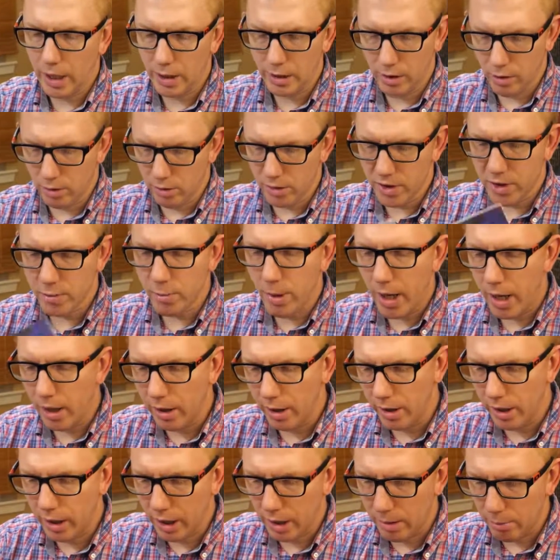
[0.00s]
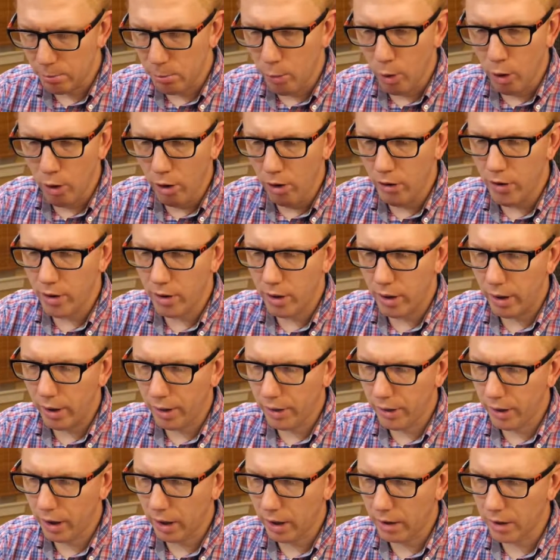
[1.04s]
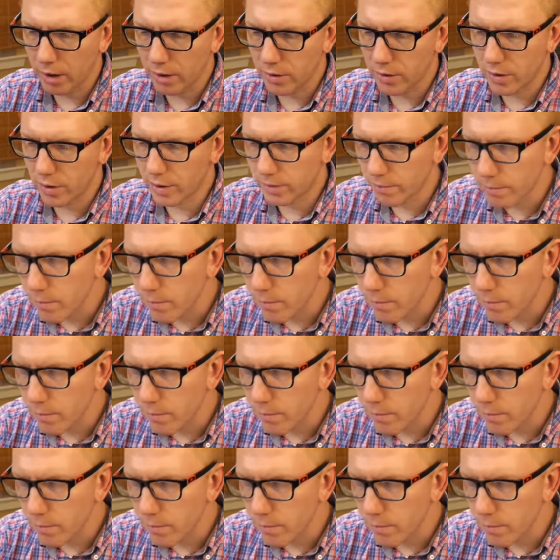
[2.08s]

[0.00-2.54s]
don't smell any mold or anything.